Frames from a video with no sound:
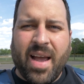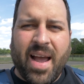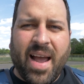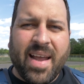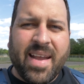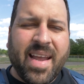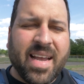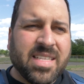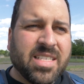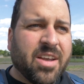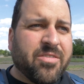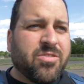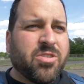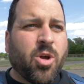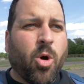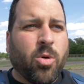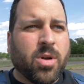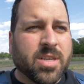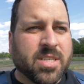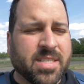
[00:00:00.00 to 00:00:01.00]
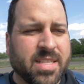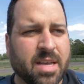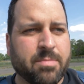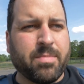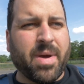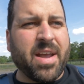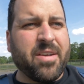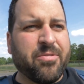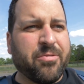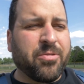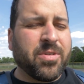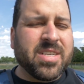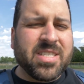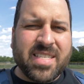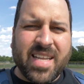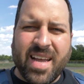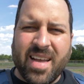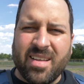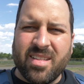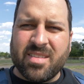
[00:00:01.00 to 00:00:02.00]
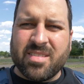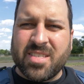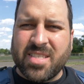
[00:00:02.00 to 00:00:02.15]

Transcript: I guess I've noticed that my freestyle